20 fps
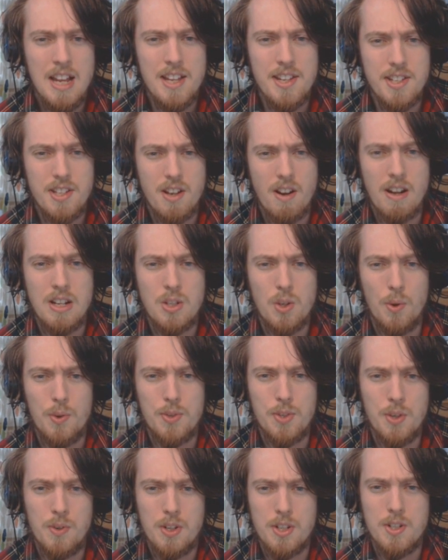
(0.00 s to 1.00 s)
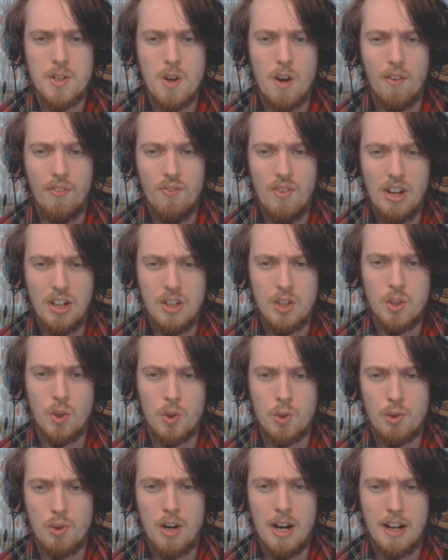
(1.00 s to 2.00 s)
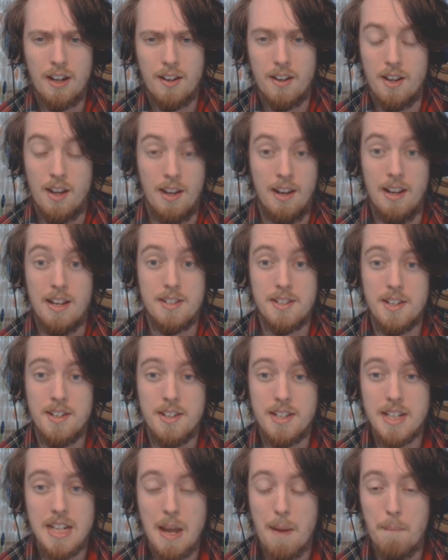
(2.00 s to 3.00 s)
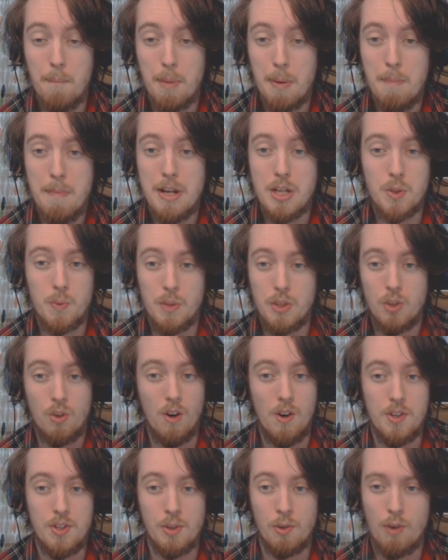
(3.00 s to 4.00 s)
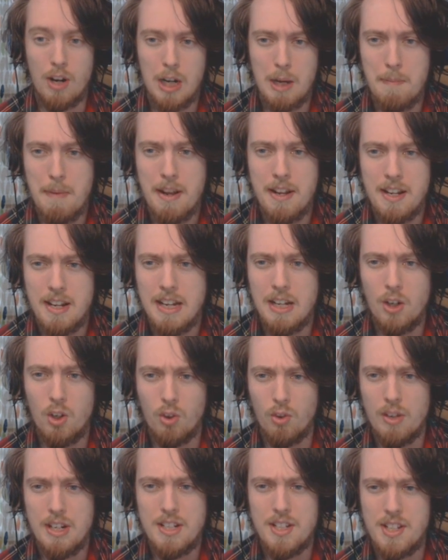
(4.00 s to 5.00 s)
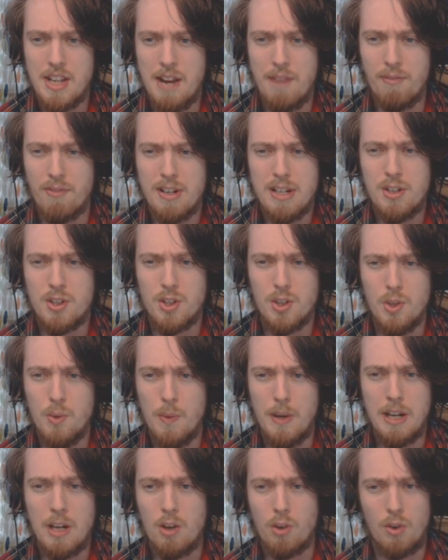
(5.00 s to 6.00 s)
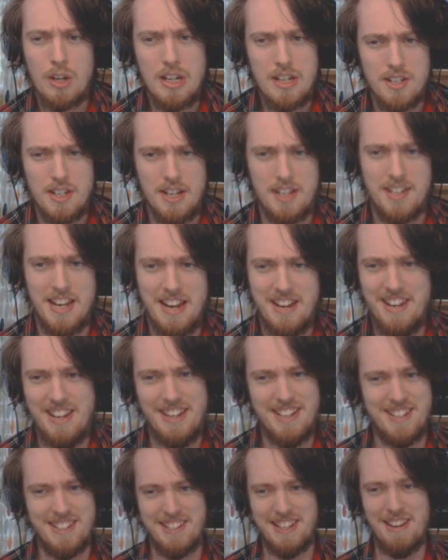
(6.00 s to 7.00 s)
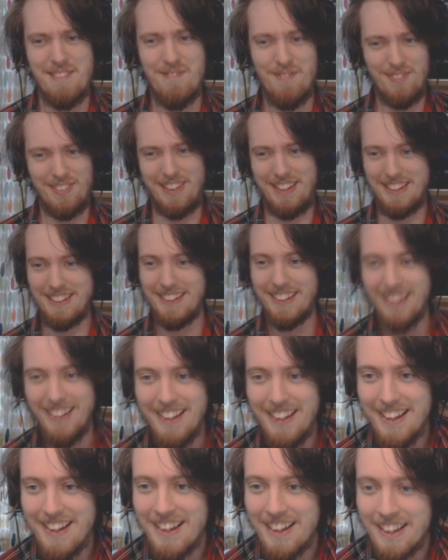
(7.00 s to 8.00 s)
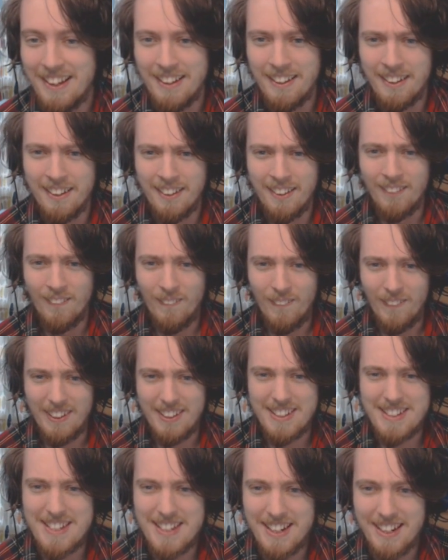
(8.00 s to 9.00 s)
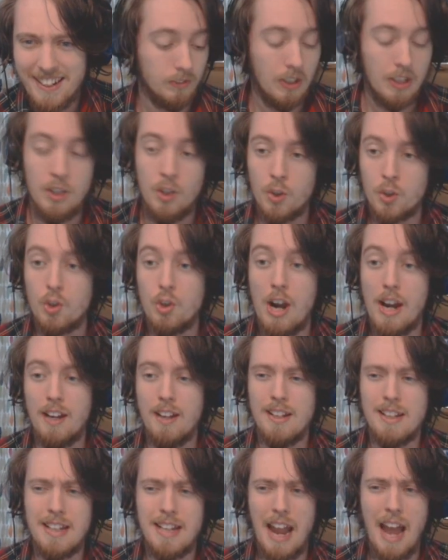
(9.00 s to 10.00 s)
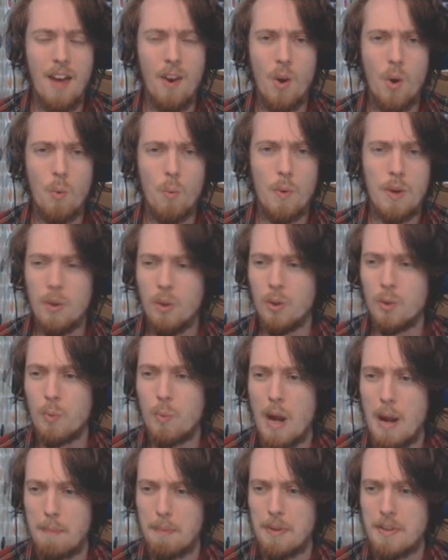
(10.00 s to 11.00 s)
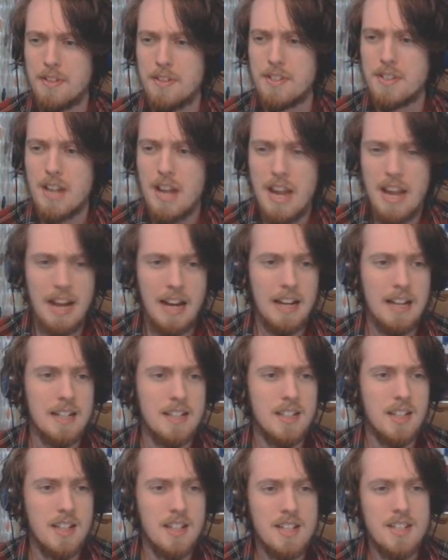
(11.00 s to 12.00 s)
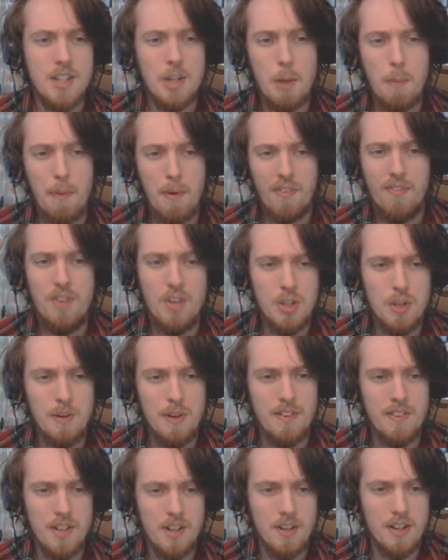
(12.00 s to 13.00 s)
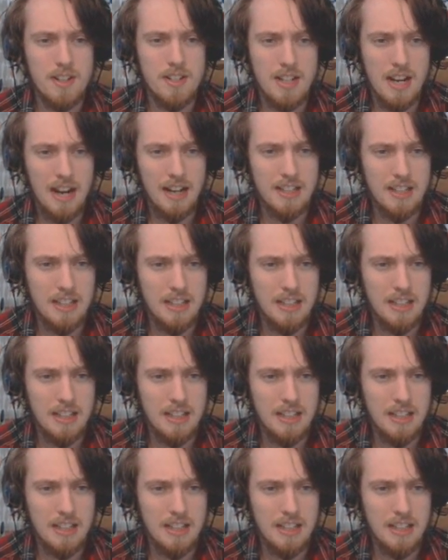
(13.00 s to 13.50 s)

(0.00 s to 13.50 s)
Size also does not affect your dragon unless the DM permits, which grants a recommended increase every 2 increases in this template. What? Your dragon cannot wield weapons. It is considered proficient with its own attacks.